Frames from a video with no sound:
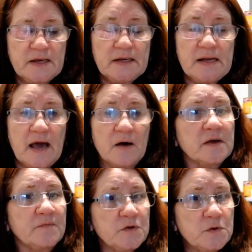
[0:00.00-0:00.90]
Now,
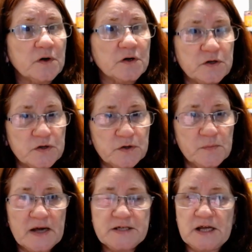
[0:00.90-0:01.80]
if you are new to
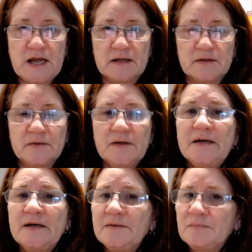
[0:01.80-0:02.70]
my channel,
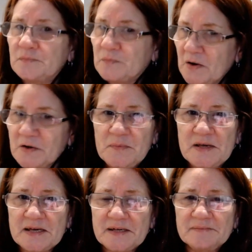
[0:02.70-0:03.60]
welcome
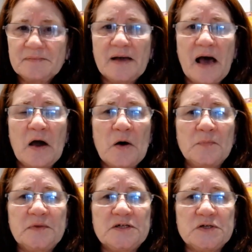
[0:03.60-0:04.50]
in. I
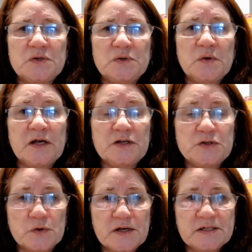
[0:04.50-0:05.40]
hope that you
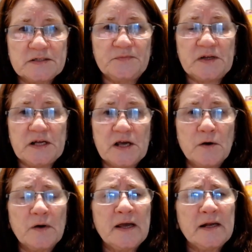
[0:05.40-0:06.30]
enjoy this
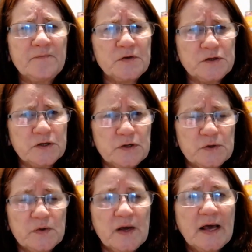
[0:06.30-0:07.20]
video, and if you
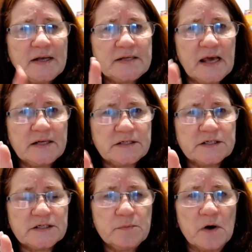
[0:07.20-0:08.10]
do, take
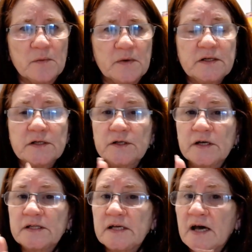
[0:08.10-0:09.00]
just a moment to
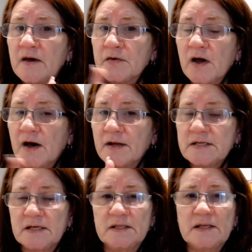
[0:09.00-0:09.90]
look at the other
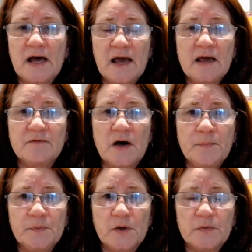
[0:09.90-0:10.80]
content that I have
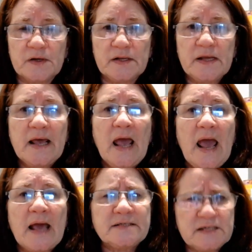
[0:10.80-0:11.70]
uploaded
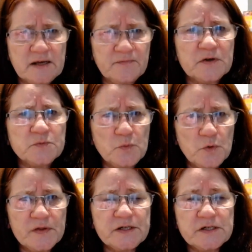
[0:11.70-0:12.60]
and see if there's
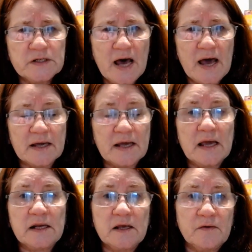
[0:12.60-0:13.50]
more that you like.
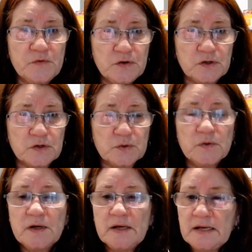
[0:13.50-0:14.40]
And if you do,
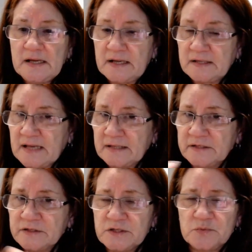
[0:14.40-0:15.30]
hit that
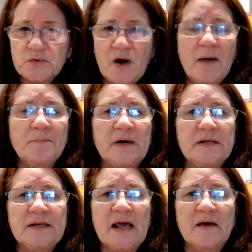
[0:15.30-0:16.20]
little subscribe
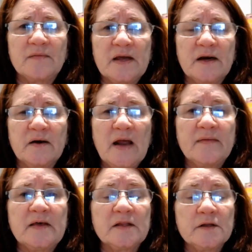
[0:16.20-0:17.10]
button down there
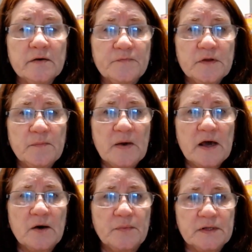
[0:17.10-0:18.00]
and then look for the
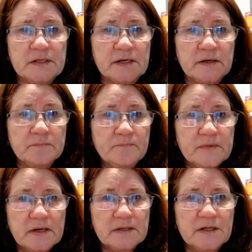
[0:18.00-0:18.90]
bell with the
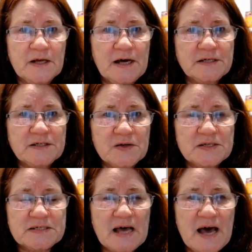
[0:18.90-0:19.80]
little hugs on the
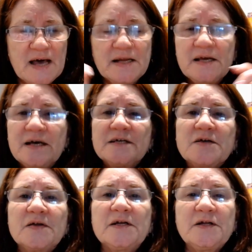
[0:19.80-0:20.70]
side,
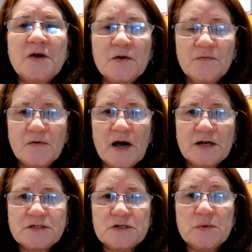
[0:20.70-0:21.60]
so that it
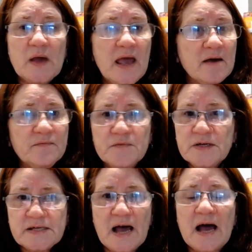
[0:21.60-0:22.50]
notifies you every
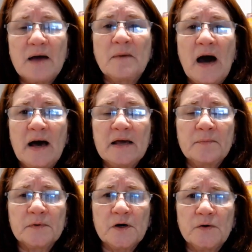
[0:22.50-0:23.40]
time I
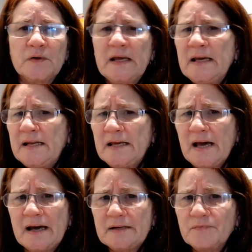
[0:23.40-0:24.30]
upload any
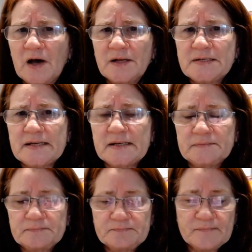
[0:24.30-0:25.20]
kind of content.
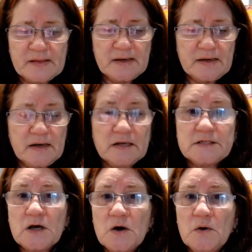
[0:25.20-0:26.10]

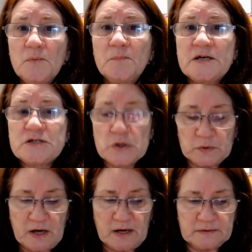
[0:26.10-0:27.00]
So, my
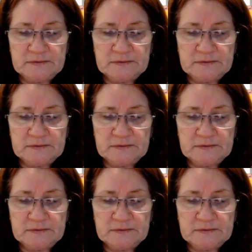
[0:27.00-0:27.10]
SHOLACK.